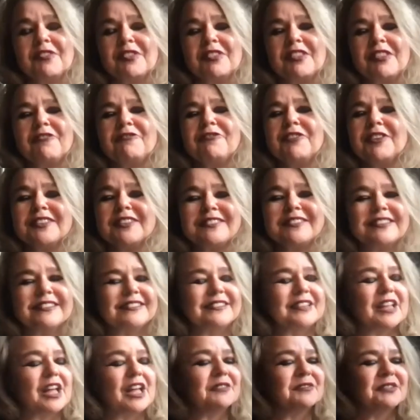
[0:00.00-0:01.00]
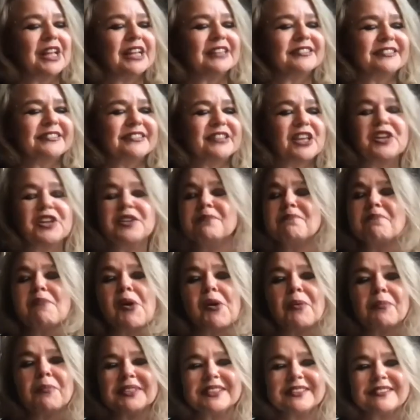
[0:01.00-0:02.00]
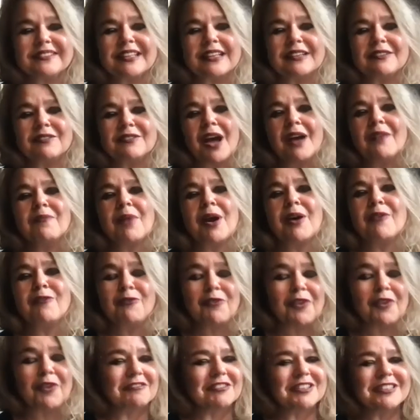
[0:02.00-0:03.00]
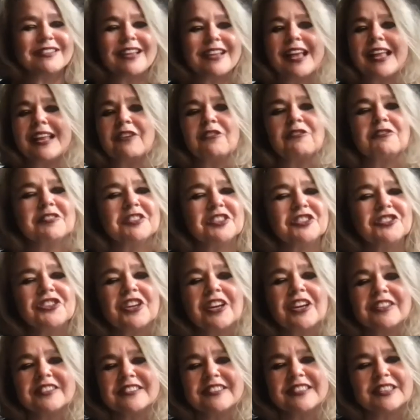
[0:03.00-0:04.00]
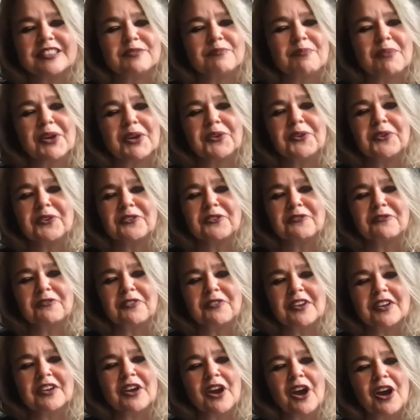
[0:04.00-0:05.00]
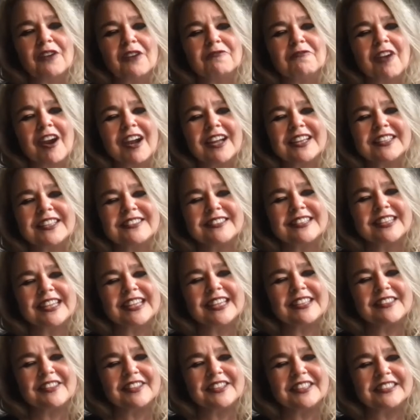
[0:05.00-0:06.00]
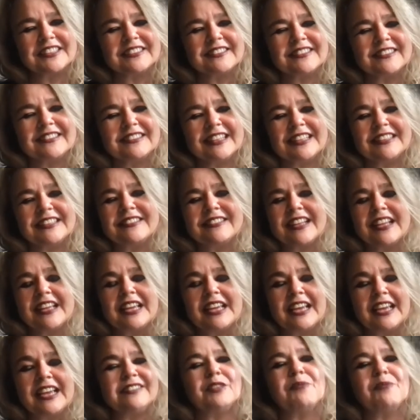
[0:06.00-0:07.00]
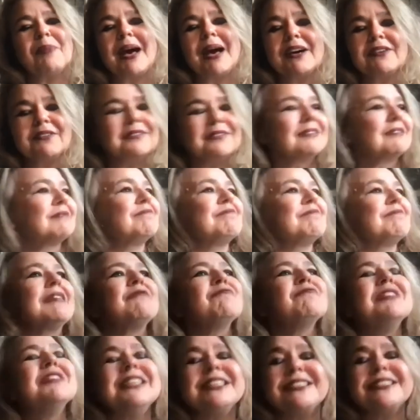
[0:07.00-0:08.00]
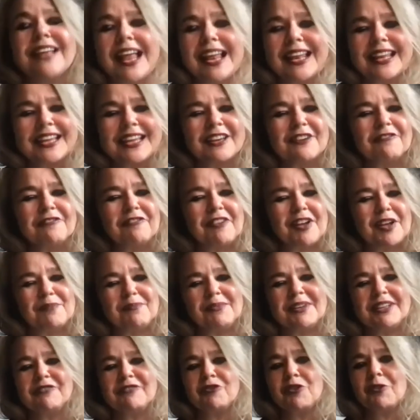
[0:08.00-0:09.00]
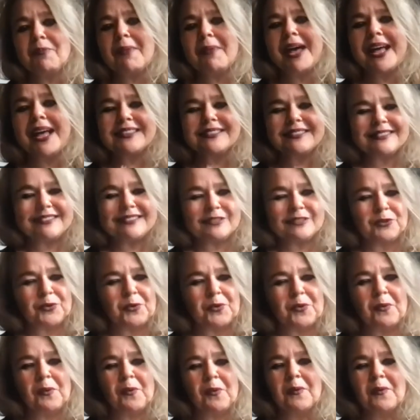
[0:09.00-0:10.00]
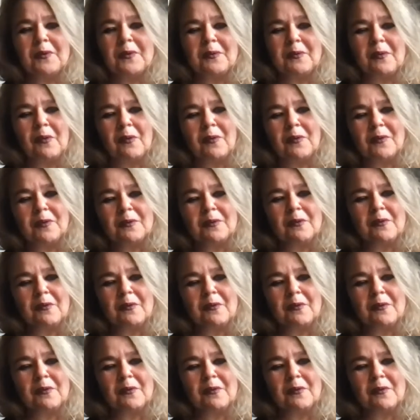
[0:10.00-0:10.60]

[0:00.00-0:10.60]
there feels at, at certain moments a, a, fairy tale or enchanted mode of of writing that is is is about retelling a family romance or, or, or,